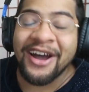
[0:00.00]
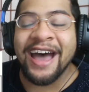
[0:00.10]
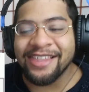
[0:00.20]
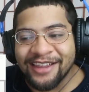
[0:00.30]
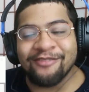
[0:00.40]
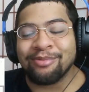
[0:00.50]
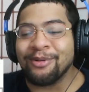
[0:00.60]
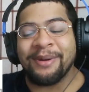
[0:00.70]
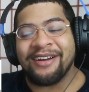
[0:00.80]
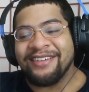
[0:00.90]
I love
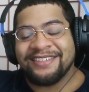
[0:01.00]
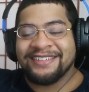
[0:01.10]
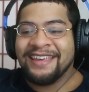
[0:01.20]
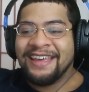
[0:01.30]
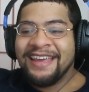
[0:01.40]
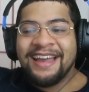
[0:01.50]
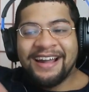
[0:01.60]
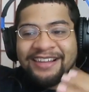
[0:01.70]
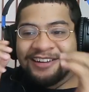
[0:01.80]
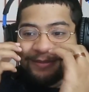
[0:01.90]
blueberries.
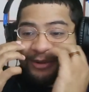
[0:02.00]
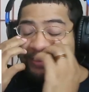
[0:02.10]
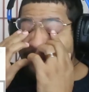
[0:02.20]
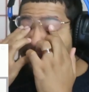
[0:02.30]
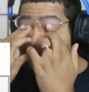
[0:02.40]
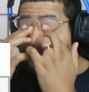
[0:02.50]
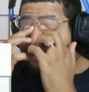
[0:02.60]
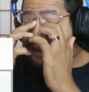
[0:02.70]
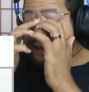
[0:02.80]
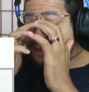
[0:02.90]
I love blueberries.
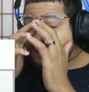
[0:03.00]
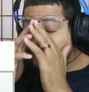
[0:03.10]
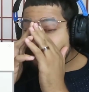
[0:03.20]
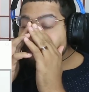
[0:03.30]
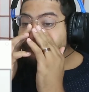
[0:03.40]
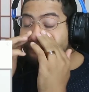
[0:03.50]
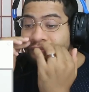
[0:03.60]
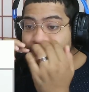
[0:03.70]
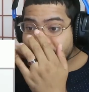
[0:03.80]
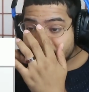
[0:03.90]
Beth. I see where I messed
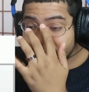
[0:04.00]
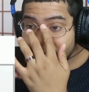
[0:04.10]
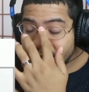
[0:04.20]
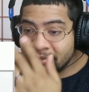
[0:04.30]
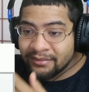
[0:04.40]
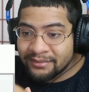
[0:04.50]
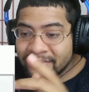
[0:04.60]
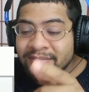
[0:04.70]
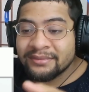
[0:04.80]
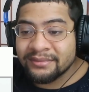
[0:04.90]
up, but it's
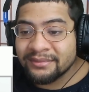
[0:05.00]
really good.